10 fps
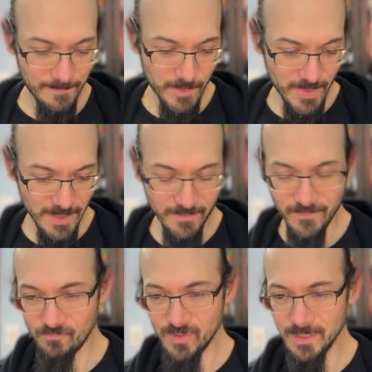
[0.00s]
we have
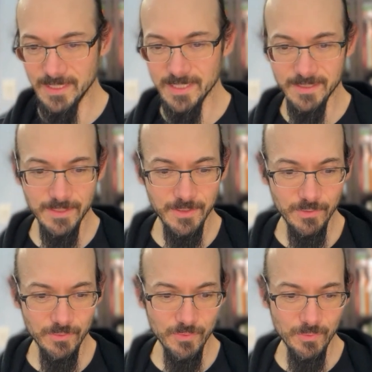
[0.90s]
released
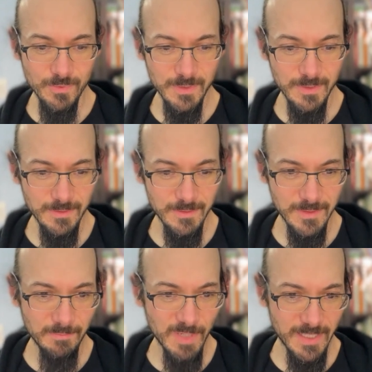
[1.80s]
to
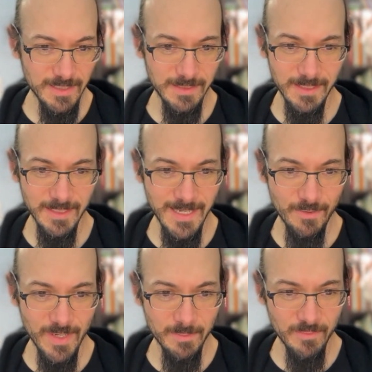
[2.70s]
the buckets, and
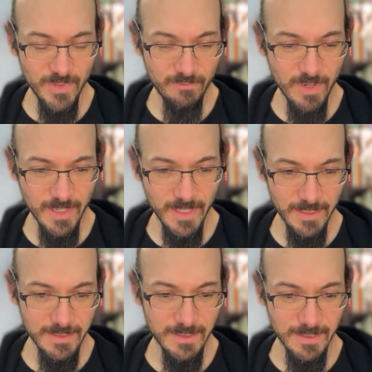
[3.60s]
now I am
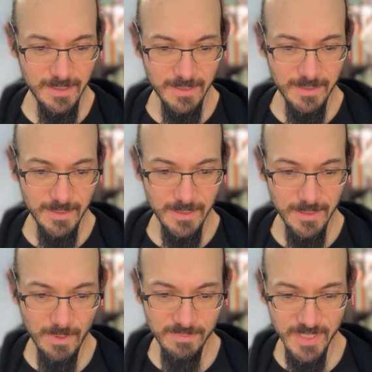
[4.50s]
rerunning
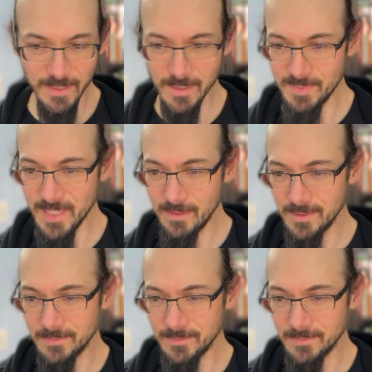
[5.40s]
the website updater.